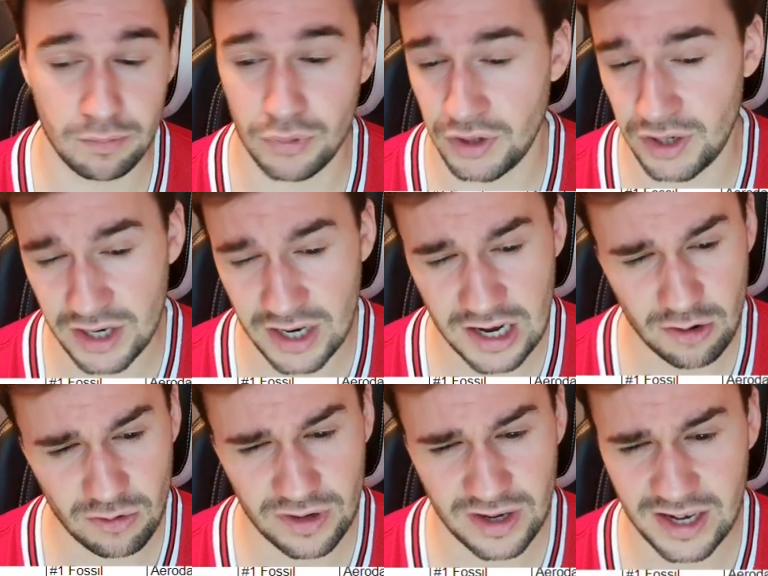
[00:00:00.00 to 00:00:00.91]
but
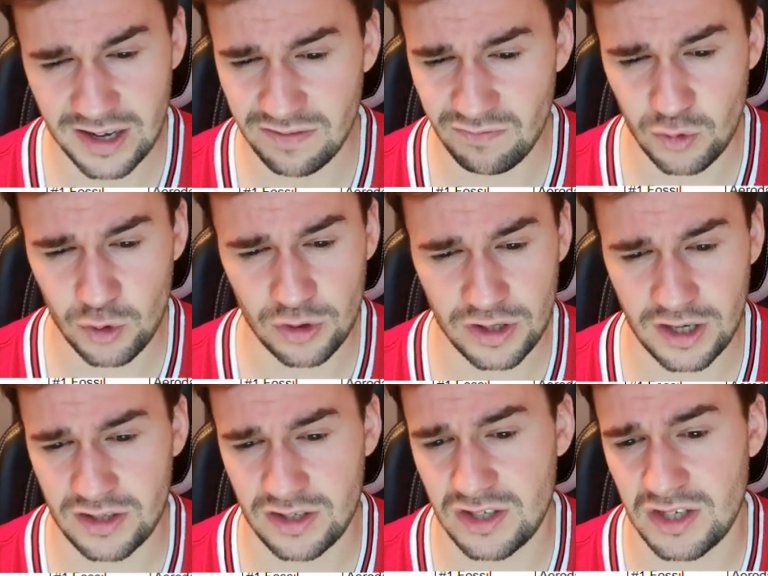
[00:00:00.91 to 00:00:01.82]
now I would
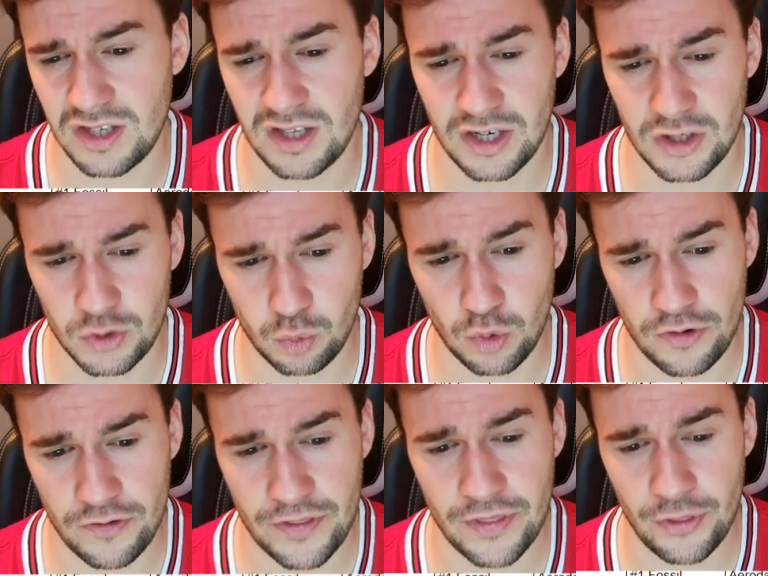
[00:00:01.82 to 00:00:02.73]
not say that it's
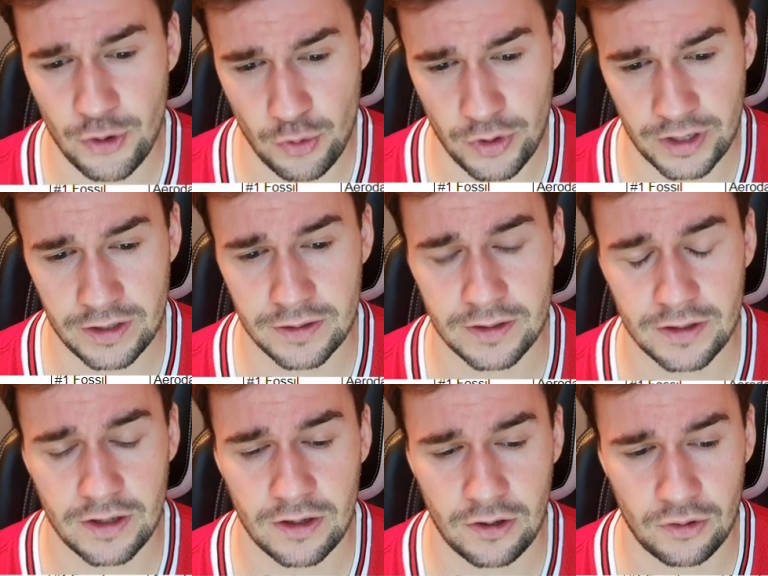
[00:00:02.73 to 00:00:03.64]
worth doing
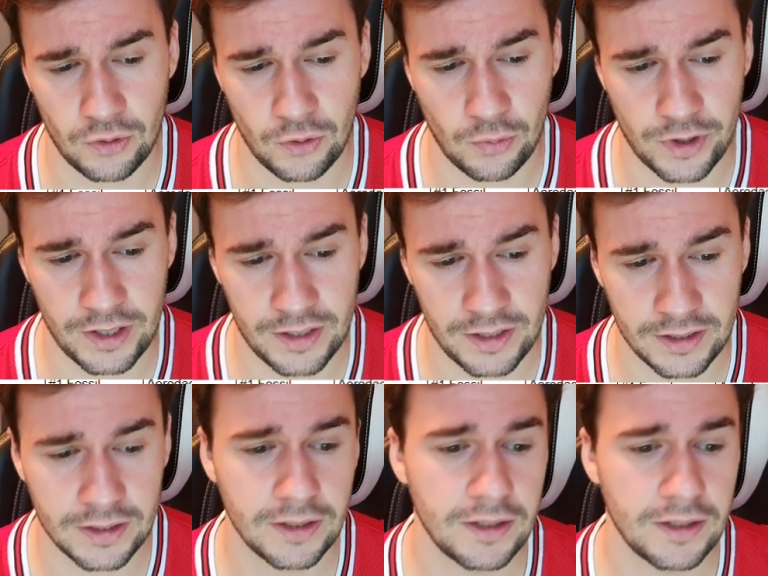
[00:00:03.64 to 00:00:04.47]
the grading.